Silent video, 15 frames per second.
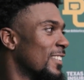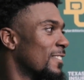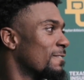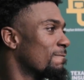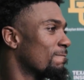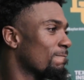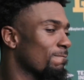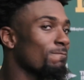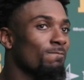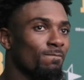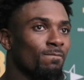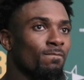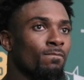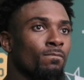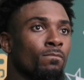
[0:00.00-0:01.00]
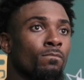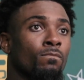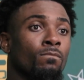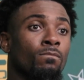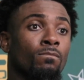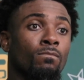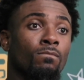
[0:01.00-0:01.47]
Uh, right Obviously, uh,
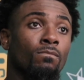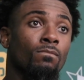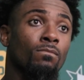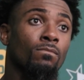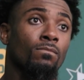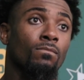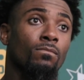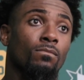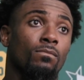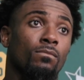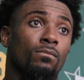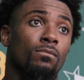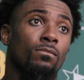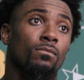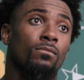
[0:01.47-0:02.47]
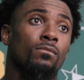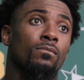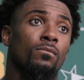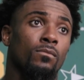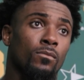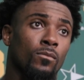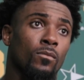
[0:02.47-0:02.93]
Trestan and Abram are both really
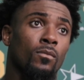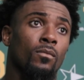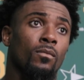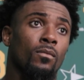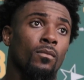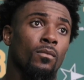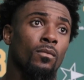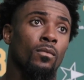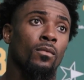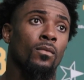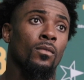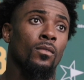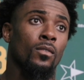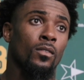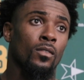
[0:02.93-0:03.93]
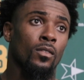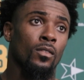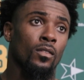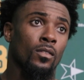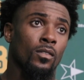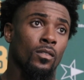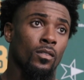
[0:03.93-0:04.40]
good running backs back there, but do you
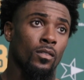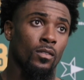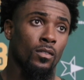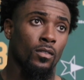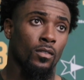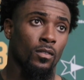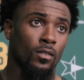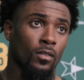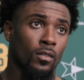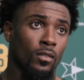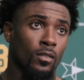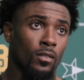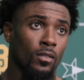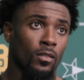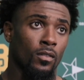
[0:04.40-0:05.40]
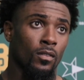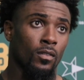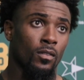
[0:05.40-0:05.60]
notice any like slight differences